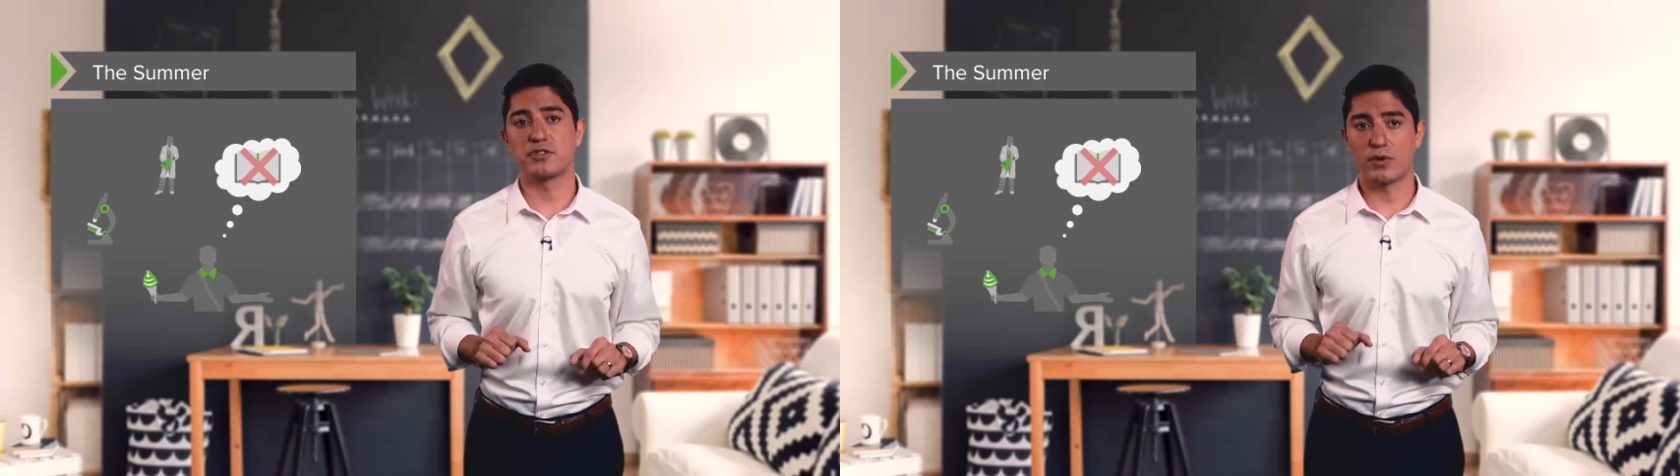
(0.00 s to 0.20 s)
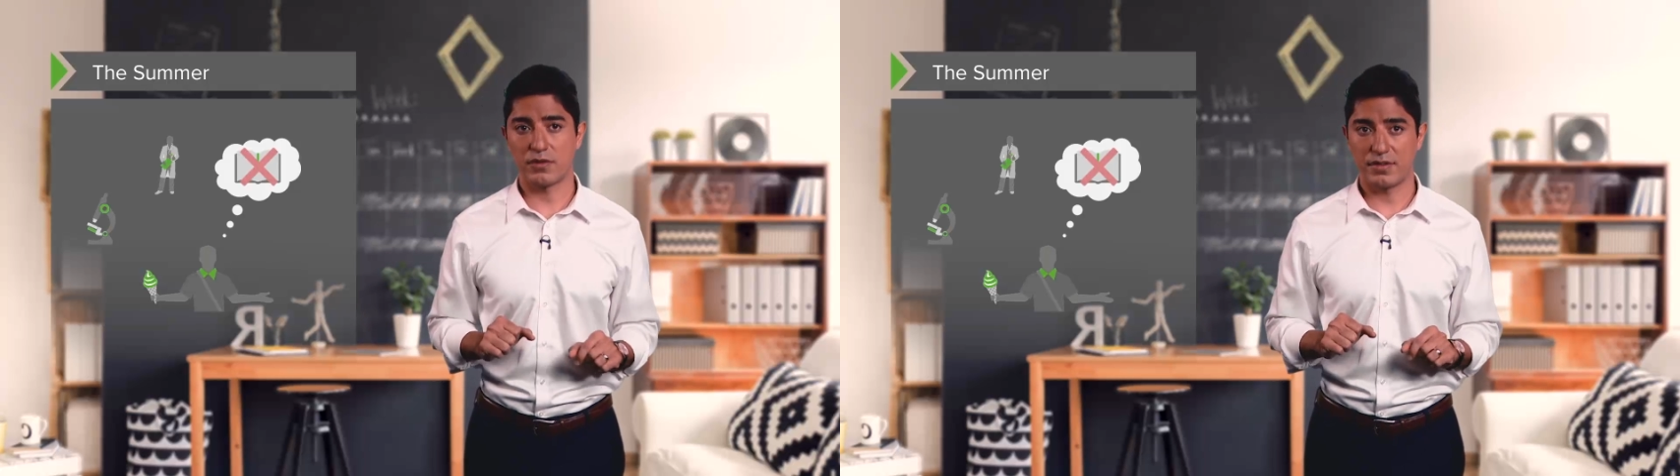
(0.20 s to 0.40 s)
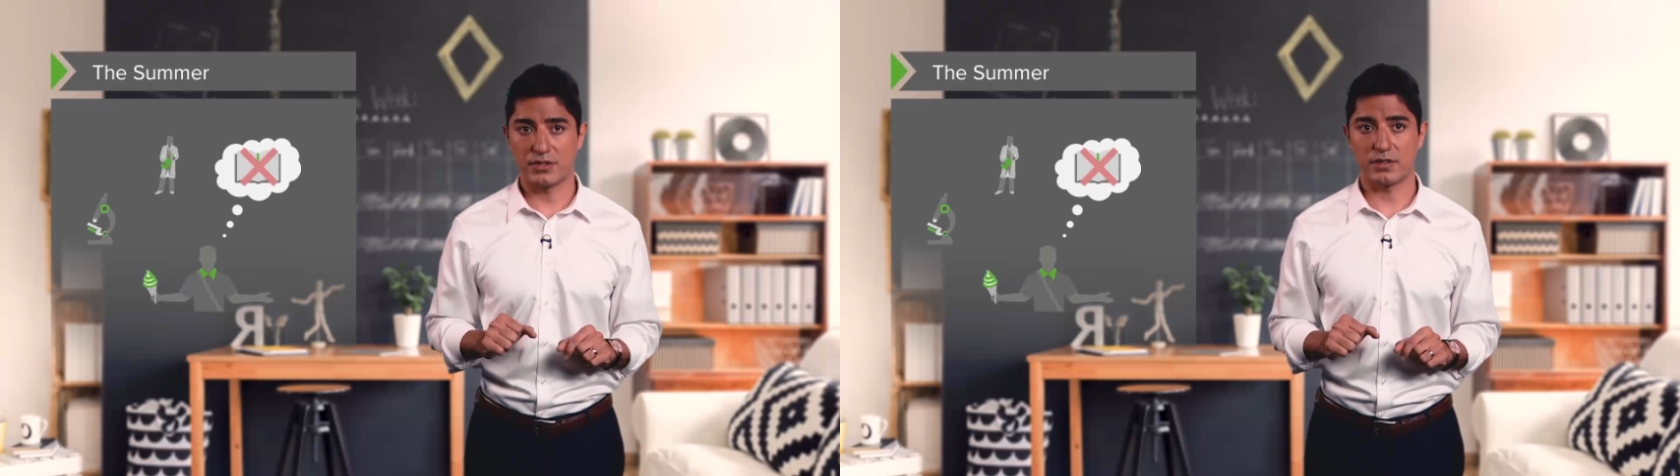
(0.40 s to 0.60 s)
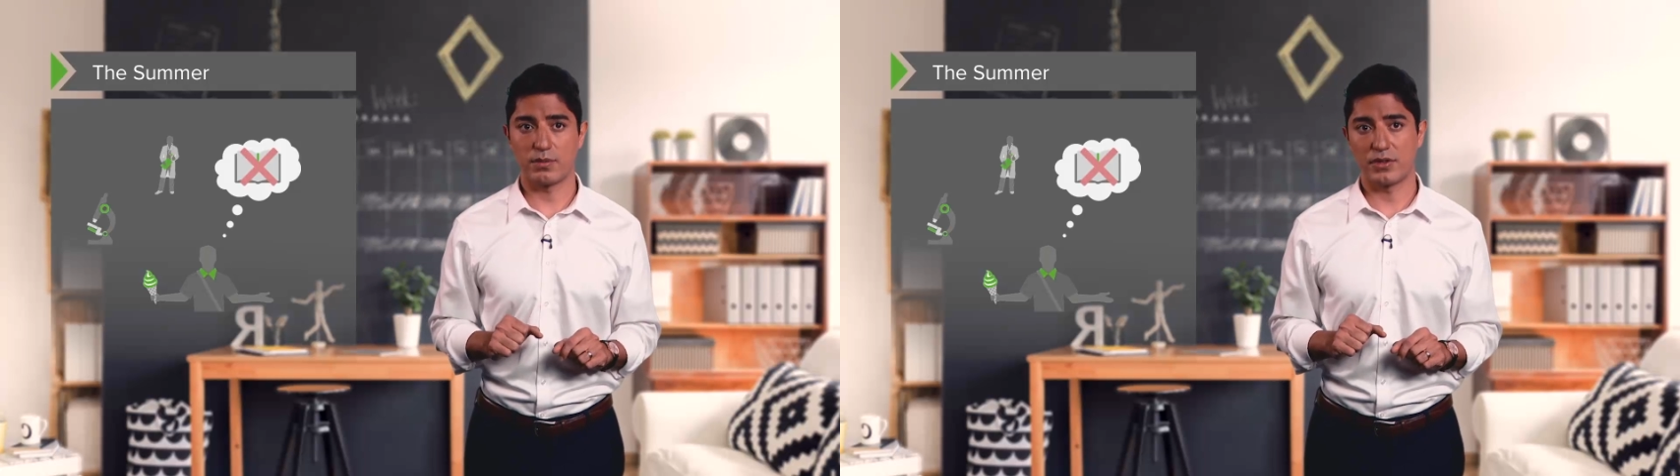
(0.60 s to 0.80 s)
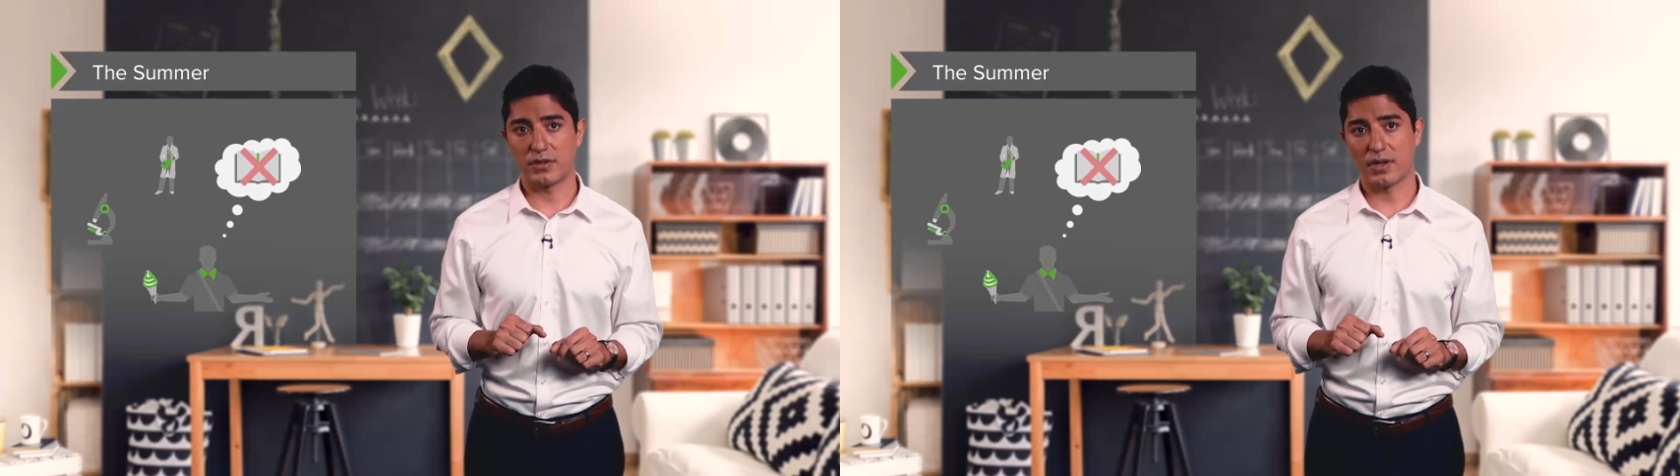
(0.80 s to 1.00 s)
more efficient
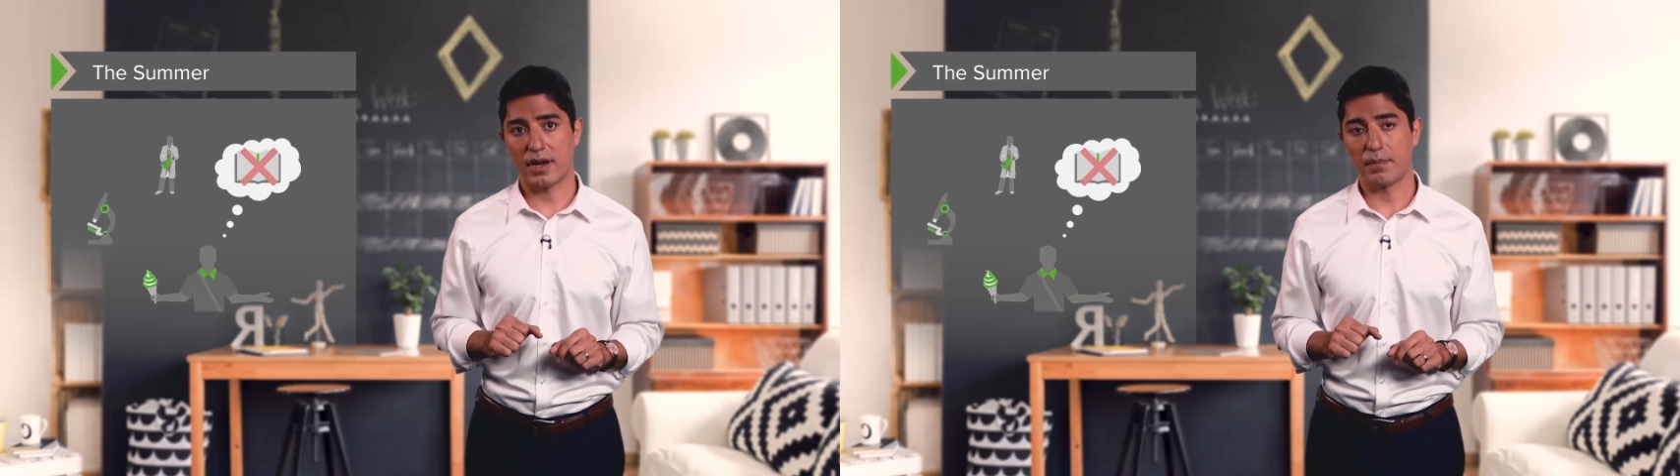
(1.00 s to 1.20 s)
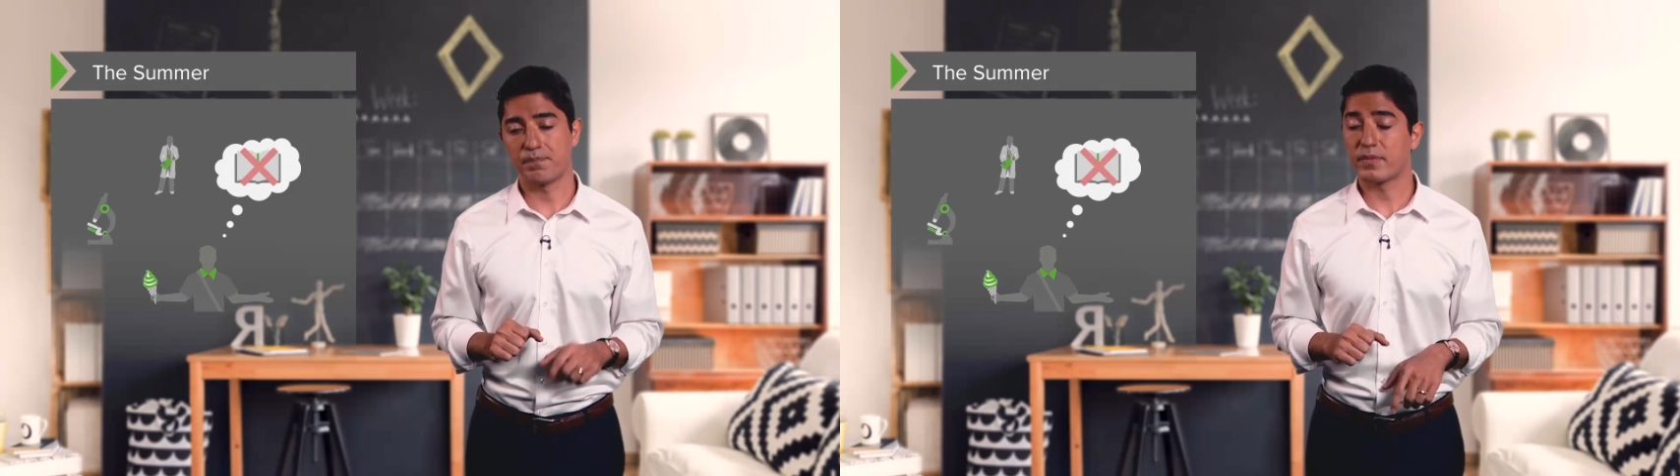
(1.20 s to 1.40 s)
with your time.